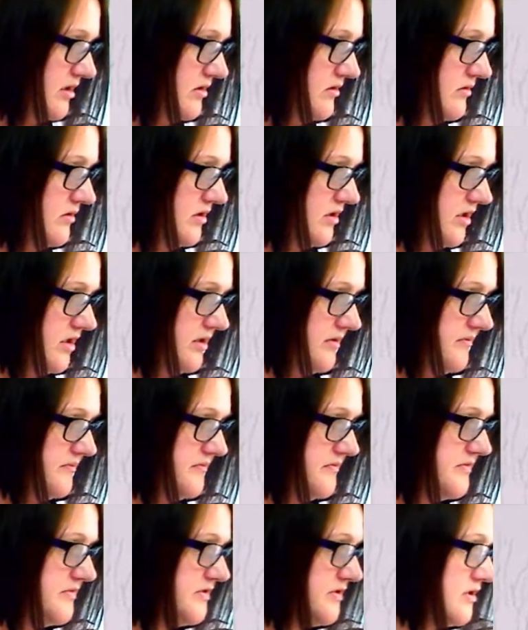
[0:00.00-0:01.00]
Okay,
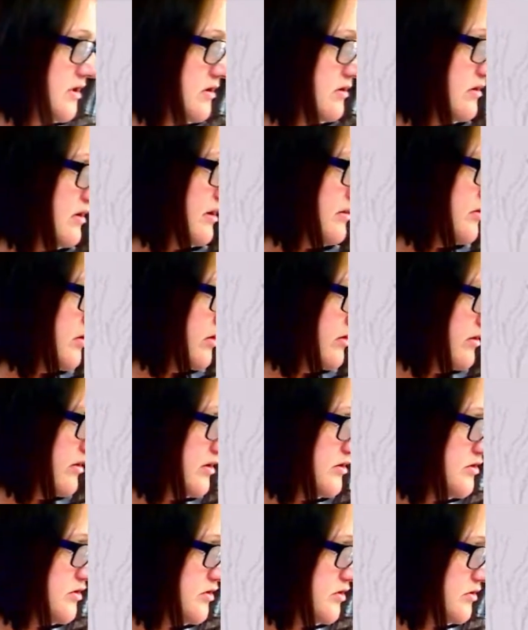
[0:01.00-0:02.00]
so I'm going
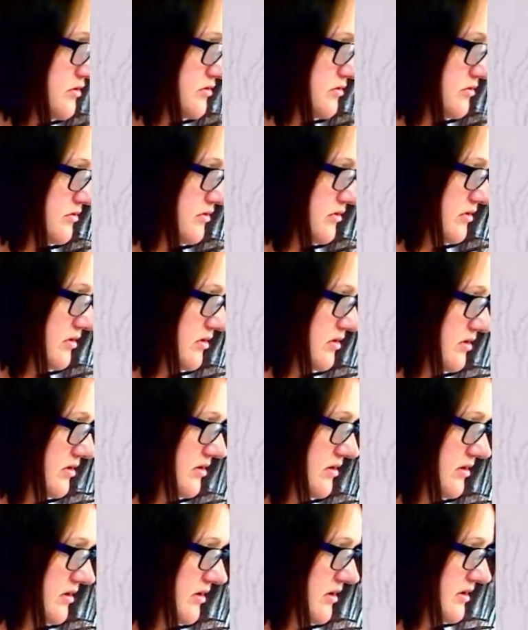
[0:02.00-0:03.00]
to
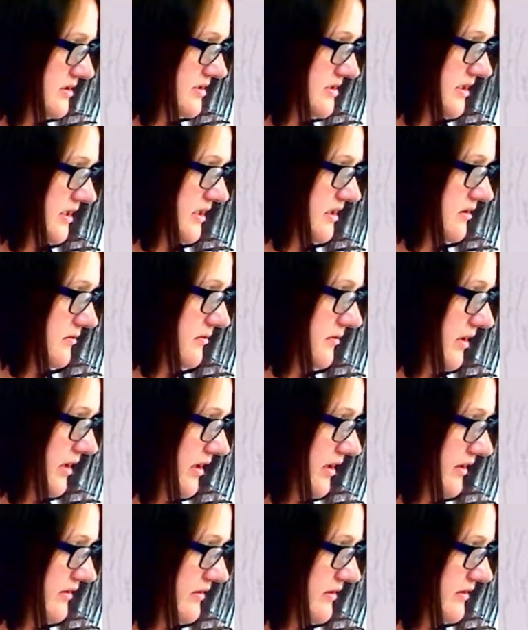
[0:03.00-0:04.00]
take
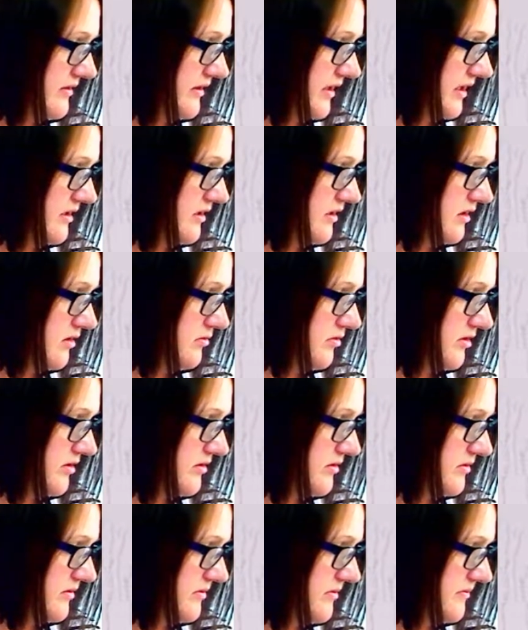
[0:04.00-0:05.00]
my phthalo
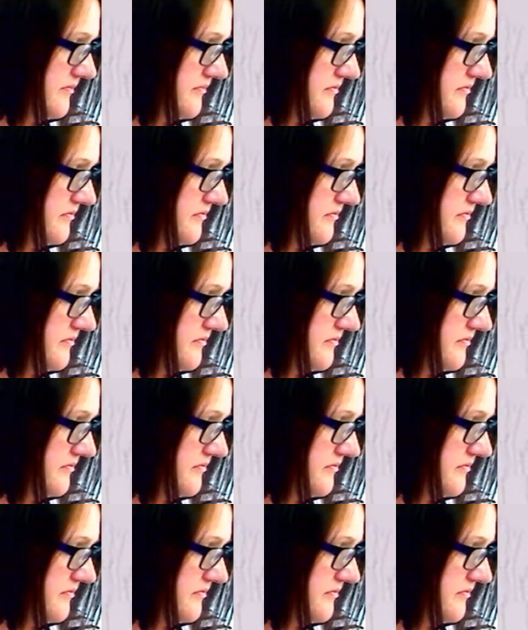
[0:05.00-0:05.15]
blue